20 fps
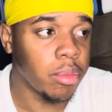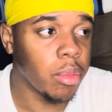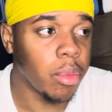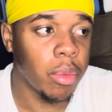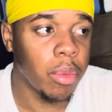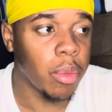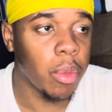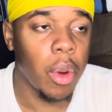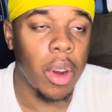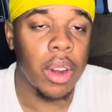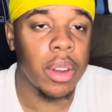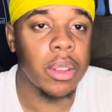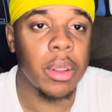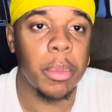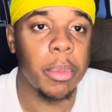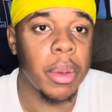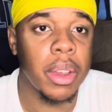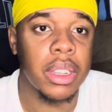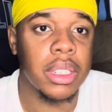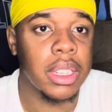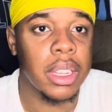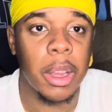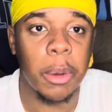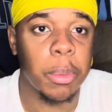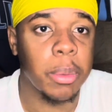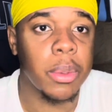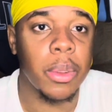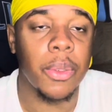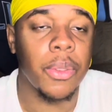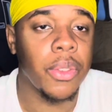one of the best
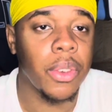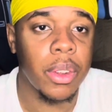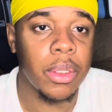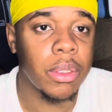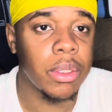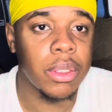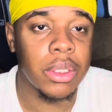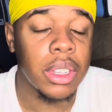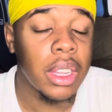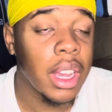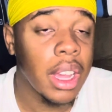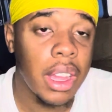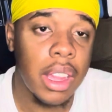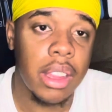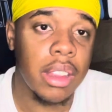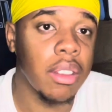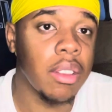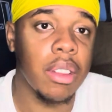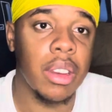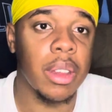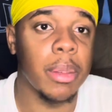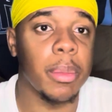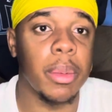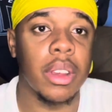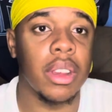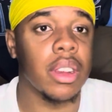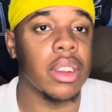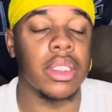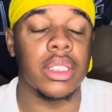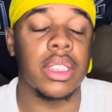helping defenders in the league
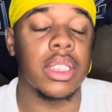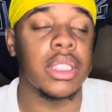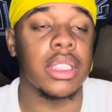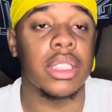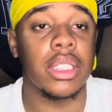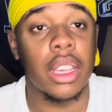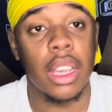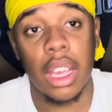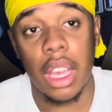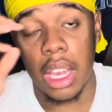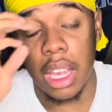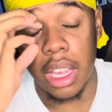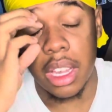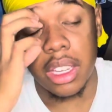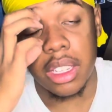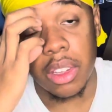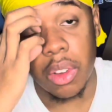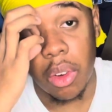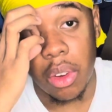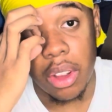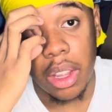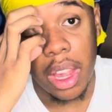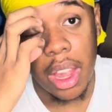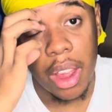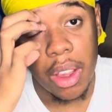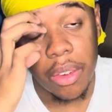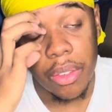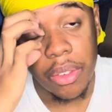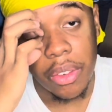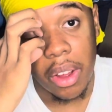because he's going to
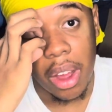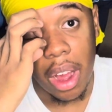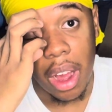have